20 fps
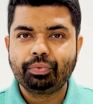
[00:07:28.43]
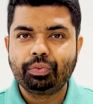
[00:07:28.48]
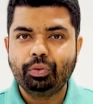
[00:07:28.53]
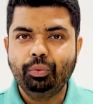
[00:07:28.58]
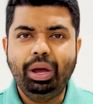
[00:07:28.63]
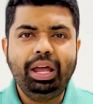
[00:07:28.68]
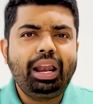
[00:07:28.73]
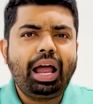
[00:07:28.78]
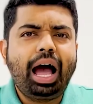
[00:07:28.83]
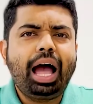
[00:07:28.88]

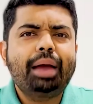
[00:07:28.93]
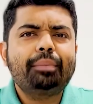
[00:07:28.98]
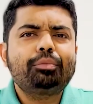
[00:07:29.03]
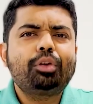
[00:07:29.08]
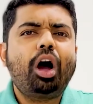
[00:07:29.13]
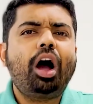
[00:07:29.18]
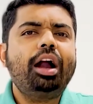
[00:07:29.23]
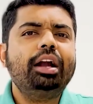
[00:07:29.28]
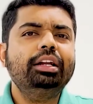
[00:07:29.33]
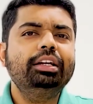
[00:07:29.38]
Well, I am
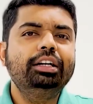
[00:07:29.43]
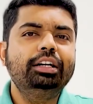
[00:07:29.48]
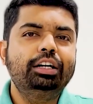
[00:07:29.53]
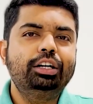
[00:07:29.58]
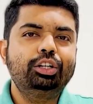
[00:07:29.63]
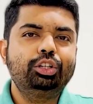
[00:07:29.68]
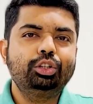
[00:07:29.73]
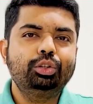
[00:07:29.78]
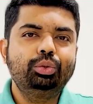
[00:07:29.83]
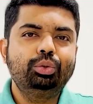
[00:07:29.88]
not
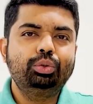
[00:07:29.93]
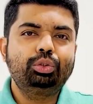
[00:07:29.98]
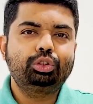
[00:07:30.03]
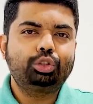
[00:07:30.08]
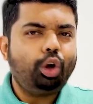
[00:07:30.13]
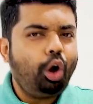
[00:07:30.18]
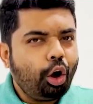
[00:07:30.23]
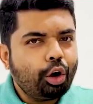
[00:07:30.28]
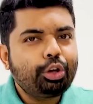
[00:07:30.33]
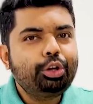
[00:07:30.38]
here to
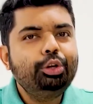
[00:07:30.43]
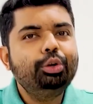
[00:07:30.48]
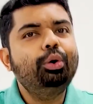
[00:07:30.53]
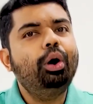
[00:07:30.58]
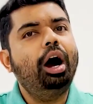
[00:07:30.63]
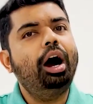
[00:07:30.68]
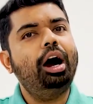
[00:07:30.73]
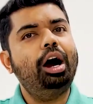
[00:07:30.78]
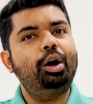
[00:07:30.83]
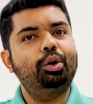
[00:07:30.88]
talk you
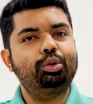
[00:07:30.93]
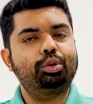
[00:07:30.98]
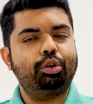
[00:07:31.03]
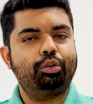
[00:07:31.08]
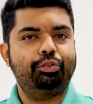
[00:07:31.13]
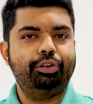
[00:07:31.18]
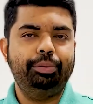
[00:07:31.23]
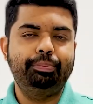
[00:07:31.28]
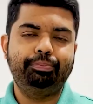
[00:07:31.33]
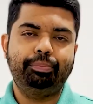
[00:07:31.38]
out
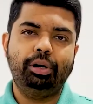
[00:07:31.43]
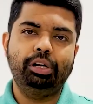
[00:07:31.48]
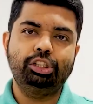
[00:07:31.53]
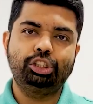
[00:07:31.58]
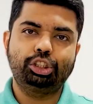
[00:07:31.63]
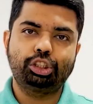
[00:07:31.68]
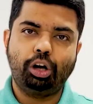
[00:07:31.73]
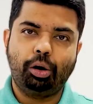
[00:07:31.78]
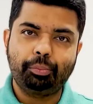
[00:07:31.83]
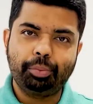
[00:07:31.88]
of impulse
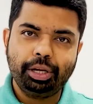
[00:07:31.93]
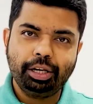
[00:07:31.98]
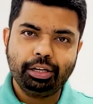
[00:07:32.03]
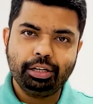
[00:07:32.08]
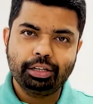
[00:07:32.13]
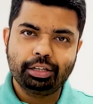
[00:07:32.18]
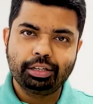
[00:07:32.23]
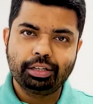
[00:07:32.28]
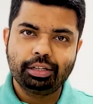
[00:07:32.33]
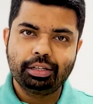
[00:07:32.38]
shopping.
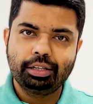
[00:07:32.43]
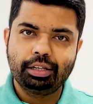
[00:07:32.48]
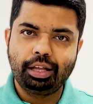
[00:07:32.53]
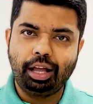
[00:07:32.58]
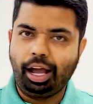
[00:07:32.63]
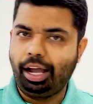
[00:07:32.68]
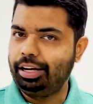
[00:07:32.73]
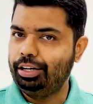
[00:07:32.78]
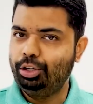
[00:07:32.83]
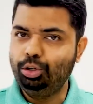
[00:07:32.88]

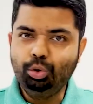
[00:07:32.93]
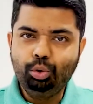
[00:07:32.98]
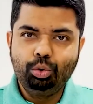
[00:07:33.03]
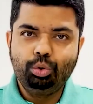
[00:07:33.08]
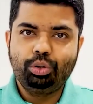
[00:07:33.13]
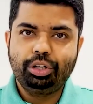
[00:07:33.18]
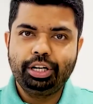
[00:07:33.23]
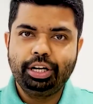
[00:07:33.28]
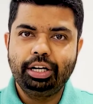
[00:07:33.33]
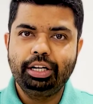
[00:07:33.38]
I do
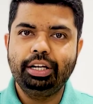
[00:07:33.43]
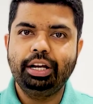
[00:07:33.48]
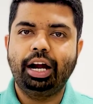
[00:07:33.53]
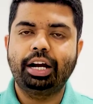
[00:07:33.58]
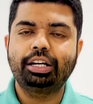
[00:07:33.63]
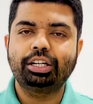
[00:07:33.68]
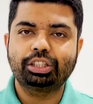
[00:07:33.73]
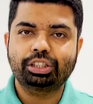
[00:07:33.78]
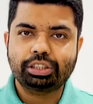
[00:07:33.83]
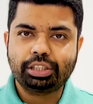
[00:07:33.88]
really
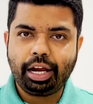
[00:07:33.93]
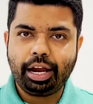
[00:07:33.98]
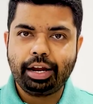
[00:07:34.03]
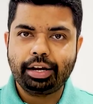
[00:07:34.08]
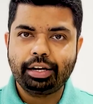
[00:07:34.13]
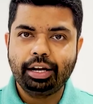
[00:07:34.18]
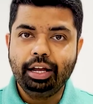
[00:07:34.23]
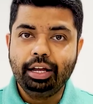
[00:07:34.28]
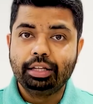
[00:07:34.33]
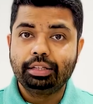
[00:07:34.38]

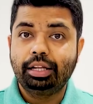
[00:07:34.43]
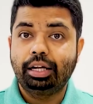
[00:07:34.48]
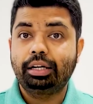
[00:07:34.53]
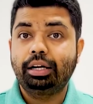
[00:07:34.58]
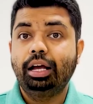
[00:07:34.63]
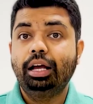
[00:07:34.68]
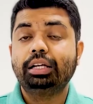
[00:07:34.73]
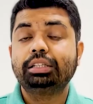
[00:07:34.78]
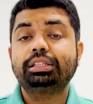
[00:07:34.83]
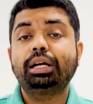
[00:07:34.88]
understand
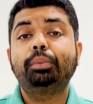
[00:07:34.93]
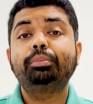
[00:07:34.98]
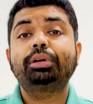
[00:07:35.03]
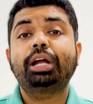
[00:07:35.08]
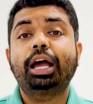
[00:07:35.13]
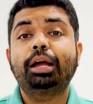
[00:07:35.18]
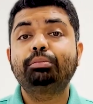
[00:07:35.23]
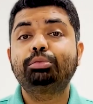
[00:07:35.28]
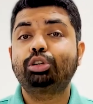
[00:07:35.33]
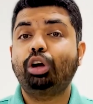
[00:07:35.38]
that
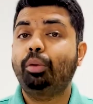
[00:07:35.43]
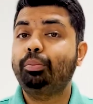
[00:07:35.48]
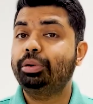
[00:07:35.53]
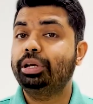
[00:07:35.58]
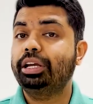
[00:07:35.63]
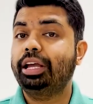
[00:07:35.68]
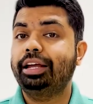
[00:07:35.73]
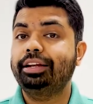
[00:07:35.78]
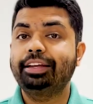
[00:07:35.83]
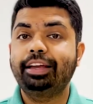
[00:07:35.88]
sometimes
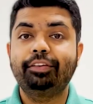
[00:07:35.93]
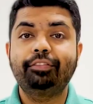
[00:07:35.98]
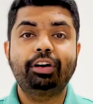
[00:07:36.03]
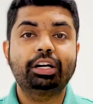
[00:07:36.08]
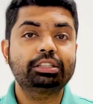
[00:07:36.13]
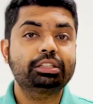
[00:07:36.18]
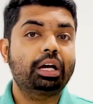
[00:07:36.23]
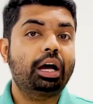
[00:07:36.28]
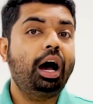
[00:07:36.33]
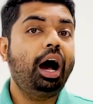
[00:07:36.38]
shopping can give
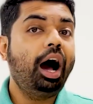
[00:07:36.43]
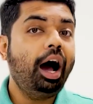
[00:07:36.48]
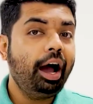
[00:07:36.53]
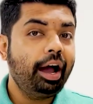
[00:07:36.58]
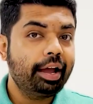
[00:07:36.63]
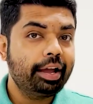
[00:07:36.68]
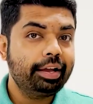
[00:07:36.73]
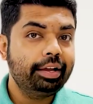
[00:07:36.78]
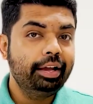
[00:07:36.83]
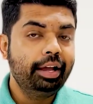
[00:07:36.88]
us a
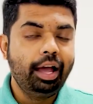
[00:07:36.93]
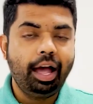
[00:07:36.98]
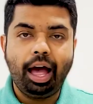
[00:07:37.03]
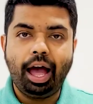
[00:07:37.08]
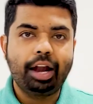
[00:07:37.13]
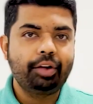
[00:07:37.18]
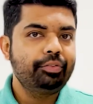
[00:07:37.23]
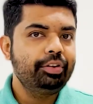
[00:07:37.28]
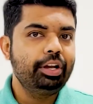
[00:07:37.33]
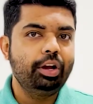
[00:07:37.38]
high
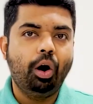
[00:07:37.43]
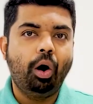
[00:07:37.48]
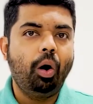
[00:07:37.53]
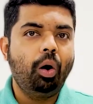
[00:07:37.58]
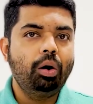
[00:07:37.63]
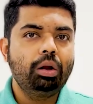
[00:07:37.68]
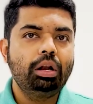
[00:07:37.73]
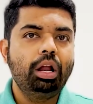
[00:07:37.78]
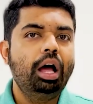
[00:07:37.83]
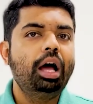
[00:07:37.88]
and we
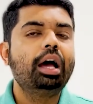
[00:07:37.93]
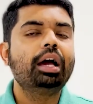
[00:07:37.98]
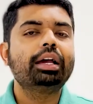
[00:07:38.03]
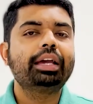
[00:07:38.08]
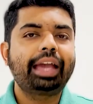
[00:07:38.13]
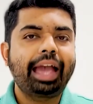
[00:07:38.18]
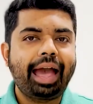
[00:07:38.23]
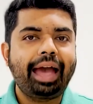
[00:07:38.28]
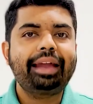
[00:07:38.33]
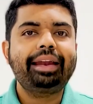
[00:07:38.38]
all
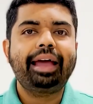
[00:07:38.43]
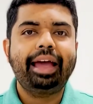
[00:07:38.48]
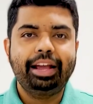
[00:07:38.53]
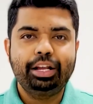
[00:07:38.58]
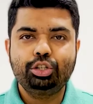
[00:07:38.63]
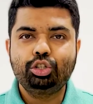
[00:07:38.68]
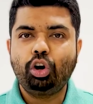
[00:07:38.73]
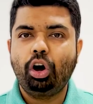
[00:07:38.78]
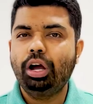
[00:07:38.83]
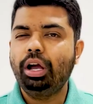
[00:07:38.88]
can
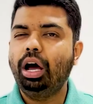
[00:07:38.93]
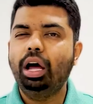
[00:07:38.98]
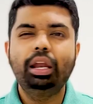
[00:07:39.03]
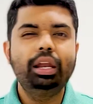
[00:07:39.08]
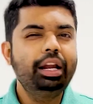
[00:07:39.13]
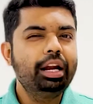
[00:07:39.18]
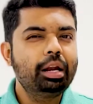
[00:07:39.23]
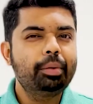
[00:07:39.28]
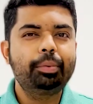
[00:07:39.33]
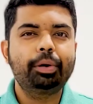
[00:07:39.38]
enjoy a
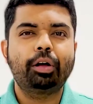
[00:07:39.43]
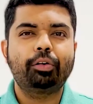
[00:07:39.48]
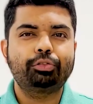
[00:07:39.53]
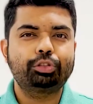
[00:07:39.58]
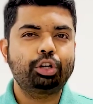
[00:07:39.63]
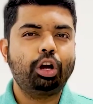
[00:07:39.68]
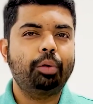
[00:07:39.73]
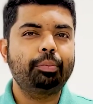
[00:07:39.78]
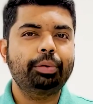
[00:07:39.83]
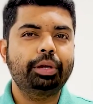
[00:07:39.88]
little bit of
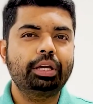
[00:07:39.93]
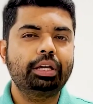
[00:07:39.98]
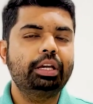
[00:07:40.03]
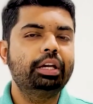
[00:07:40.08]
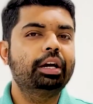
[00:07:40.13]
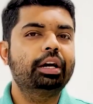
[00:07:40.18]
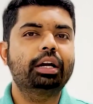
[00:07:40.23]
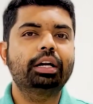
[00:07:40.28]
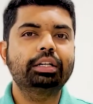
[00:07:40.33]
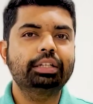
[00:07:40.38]
shopping
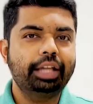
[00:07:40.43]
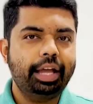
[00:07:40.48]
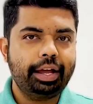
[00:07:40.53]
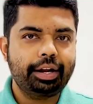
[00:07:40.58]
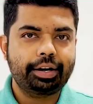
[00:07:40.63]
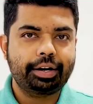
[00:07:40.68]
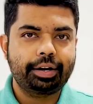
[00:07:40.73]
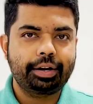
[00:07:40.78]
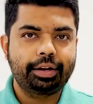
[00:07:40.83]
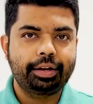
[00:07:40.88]
here and
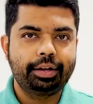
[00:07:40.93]
there.